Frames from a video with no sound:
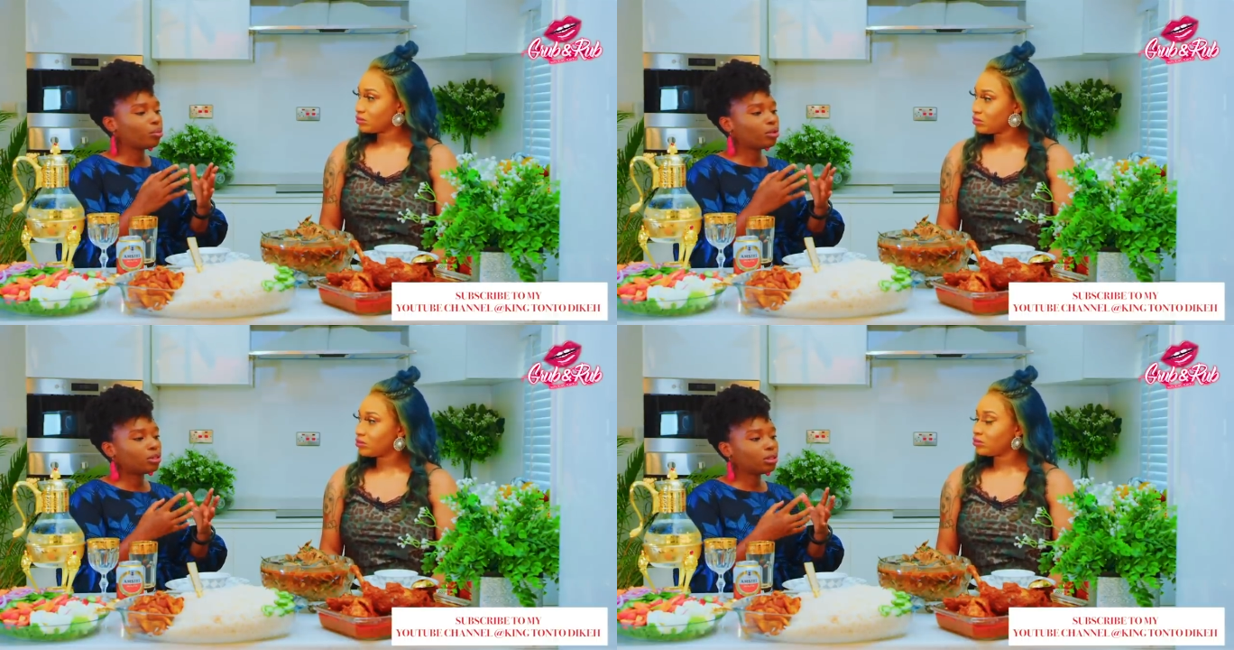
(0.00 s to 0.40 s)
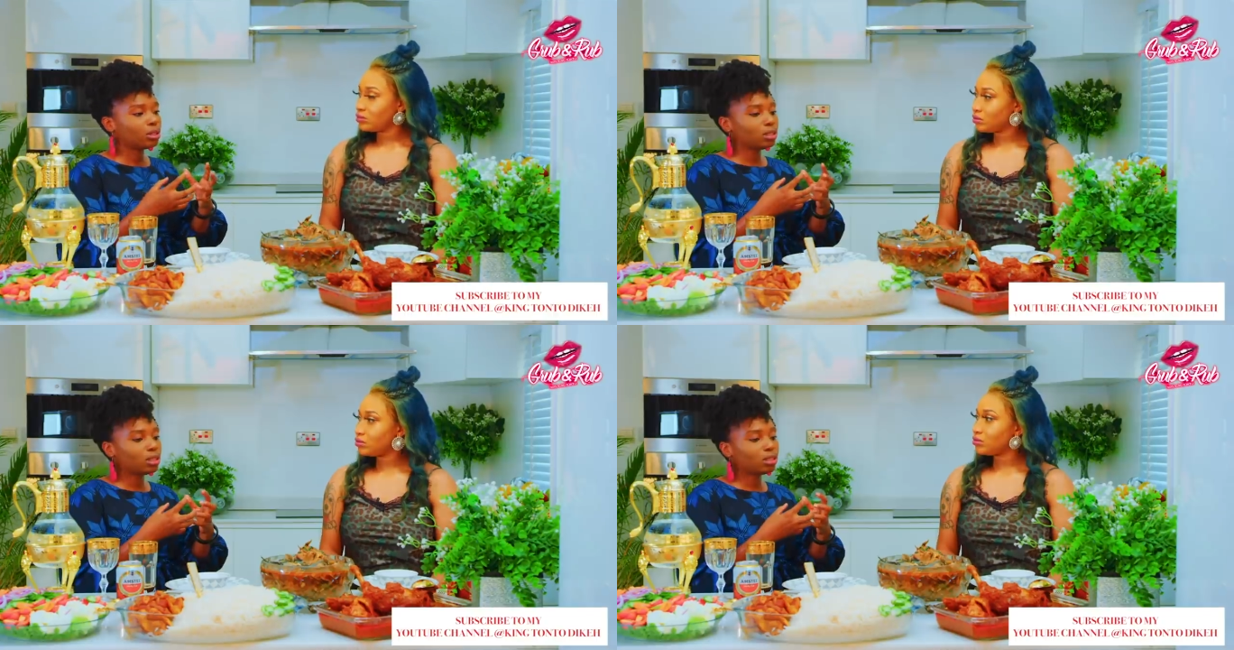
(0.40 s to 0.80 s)

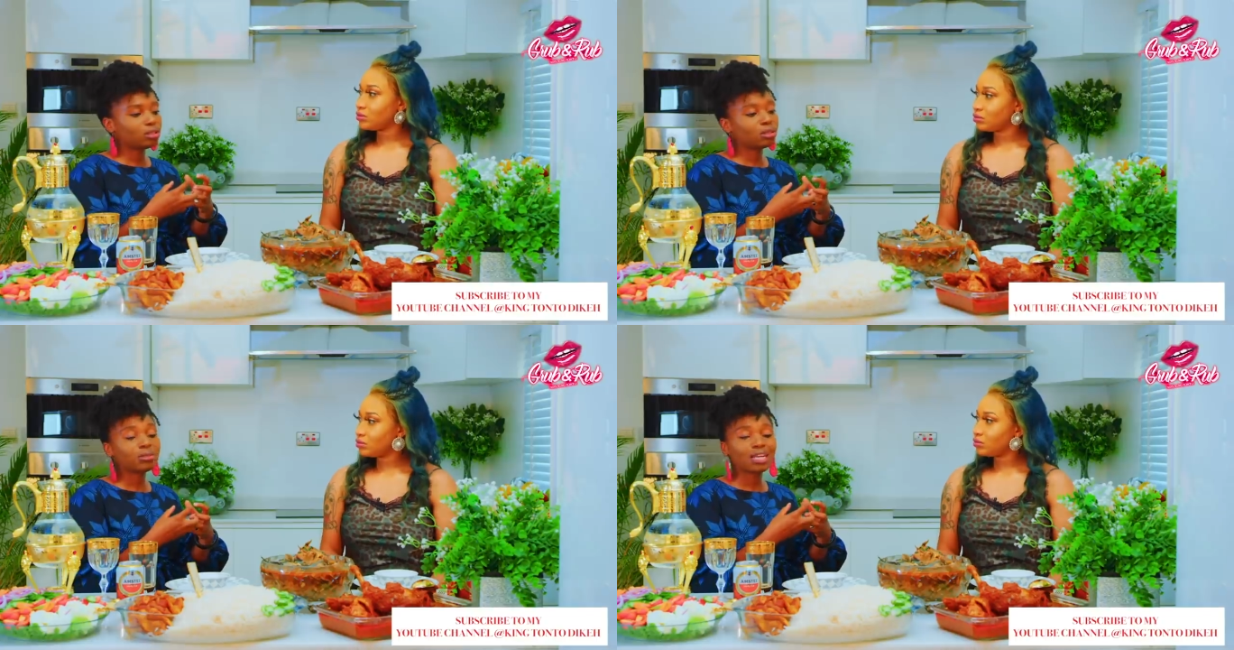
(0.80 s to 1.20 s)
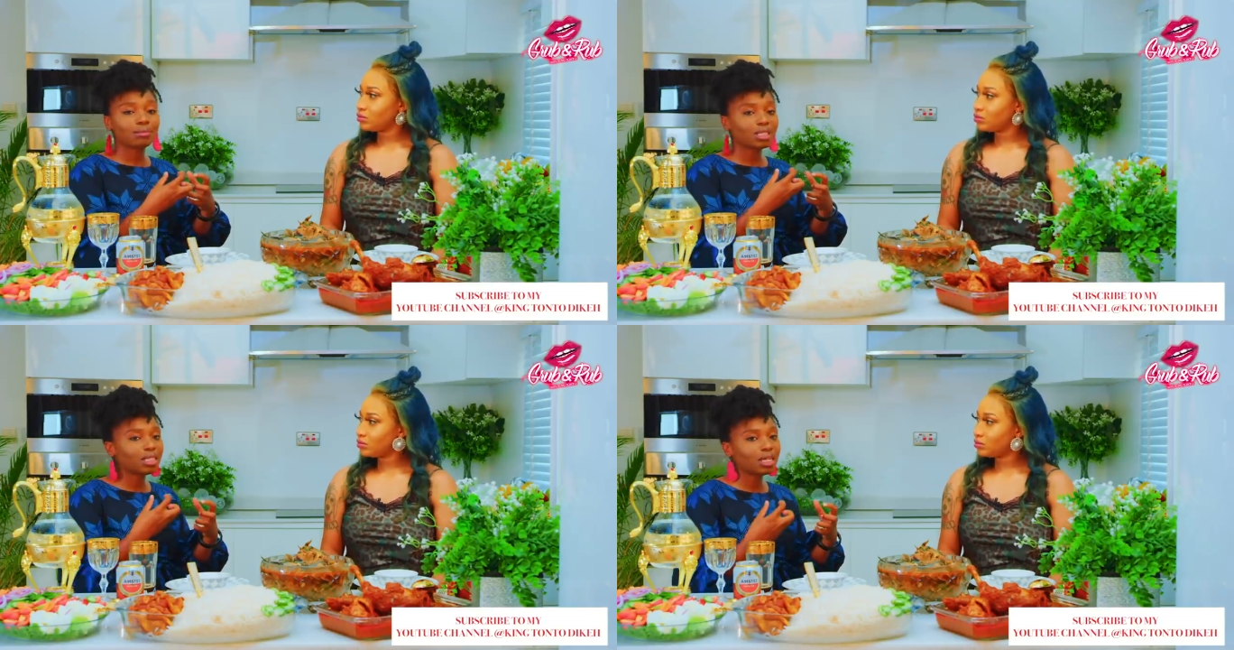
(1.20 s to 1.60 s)
Speaker 1: But
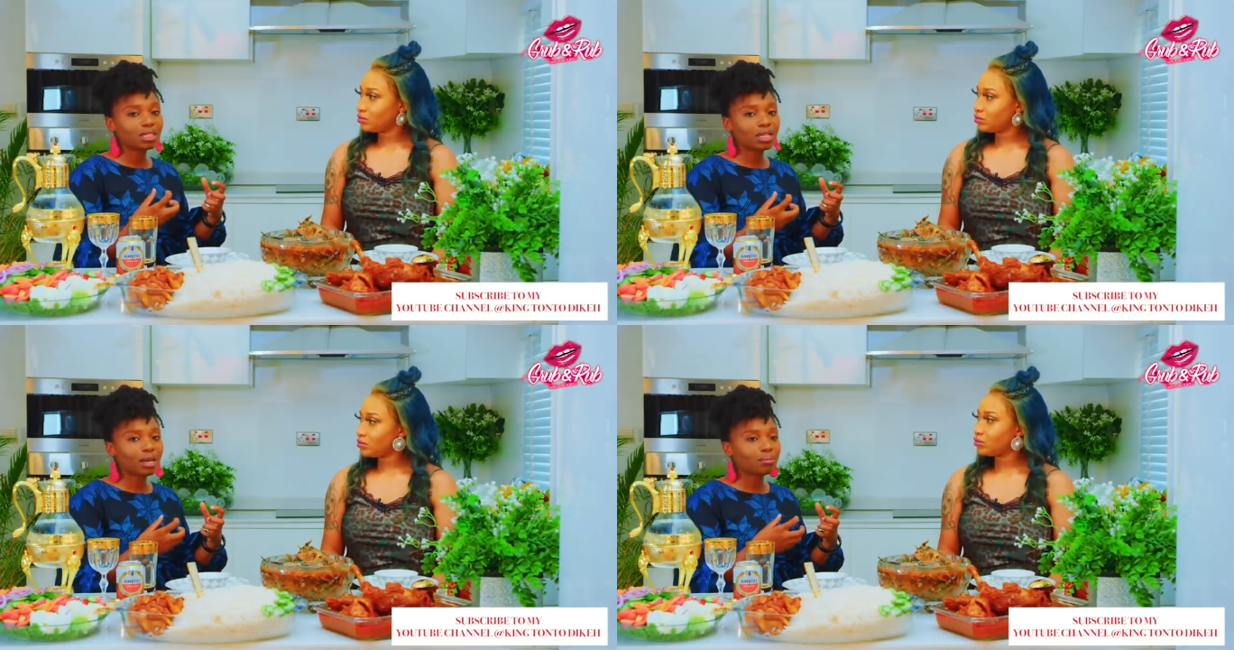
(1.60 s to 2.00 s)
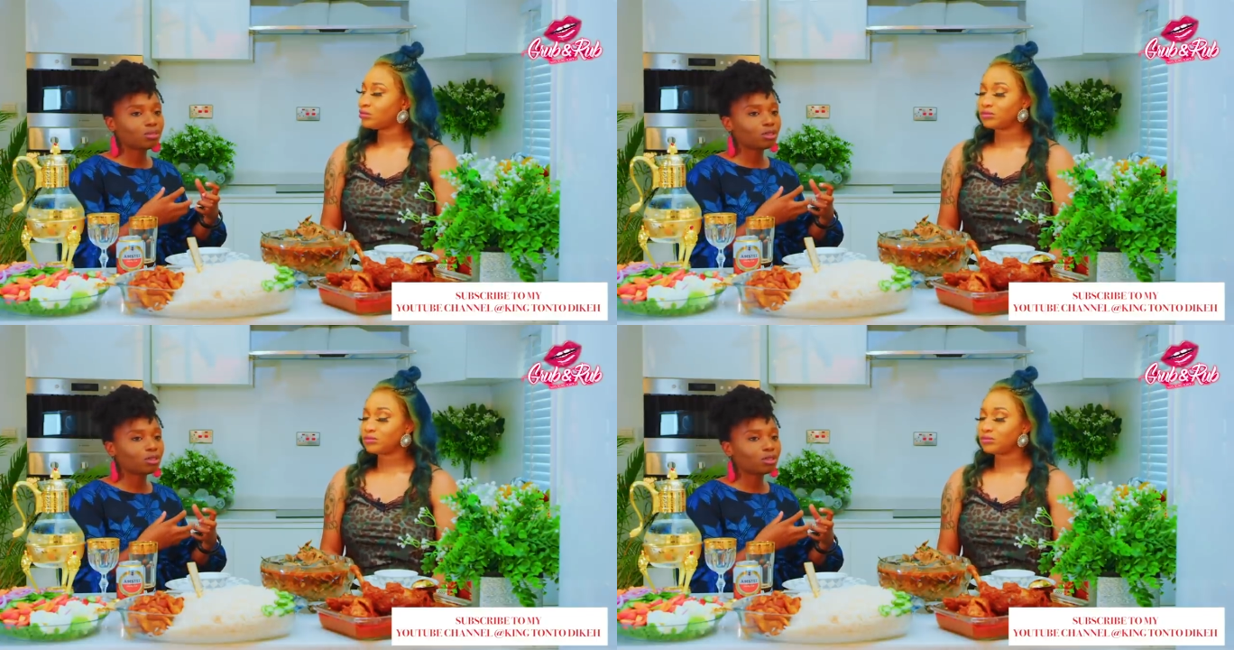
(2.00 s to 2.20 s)
sometimes it takes time,